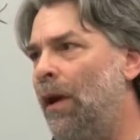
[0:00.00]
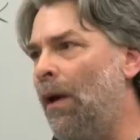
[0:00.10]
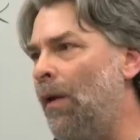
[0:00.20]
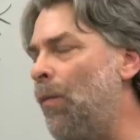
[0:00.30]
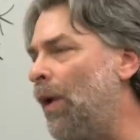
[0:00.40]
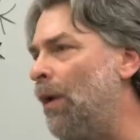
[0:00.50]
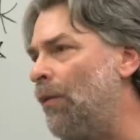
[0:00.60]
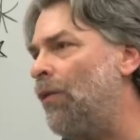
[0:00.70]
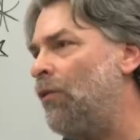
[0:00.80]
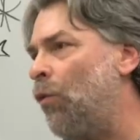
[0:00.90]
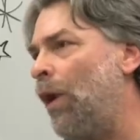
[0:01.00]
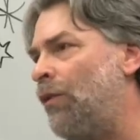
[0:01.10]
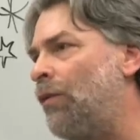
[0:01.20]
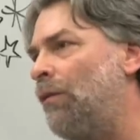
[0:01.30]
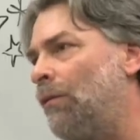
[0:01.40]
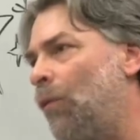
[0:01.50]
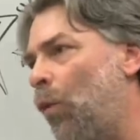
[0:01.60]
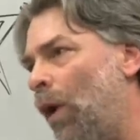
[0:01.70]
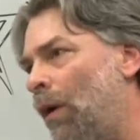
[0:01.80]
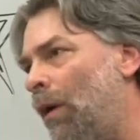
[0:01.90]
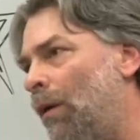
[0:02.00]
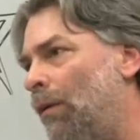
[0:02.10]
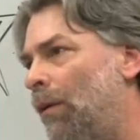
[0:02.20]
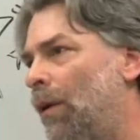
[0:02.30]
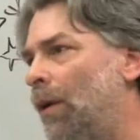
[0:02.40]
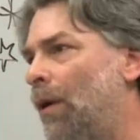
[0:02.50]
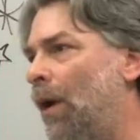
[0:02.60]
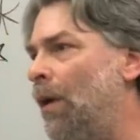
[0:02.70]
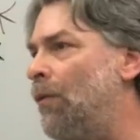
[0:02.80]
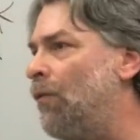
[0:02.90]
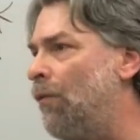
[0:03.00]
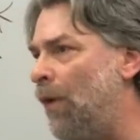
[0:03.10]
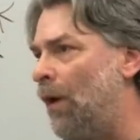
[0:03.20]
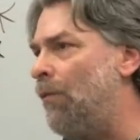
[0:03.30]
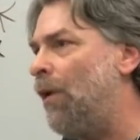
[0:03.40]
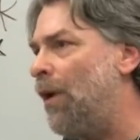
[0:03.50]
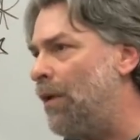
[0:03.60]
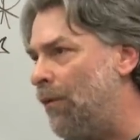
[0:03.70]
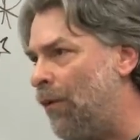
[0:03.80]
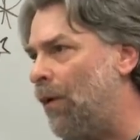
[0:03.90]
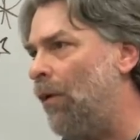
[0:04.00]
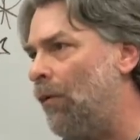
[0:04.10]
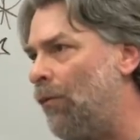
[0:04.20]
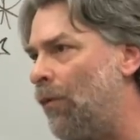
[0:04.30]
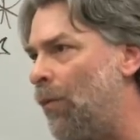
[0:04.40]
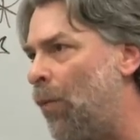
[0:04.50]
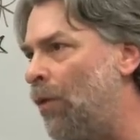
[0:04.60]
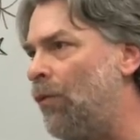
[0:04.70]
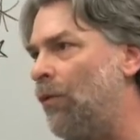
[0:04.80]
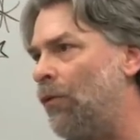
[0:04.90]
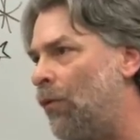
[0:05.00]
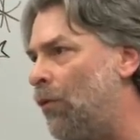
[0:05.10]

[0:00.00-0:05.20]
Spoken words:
but in a situation where it's very, very difficult for the prisoners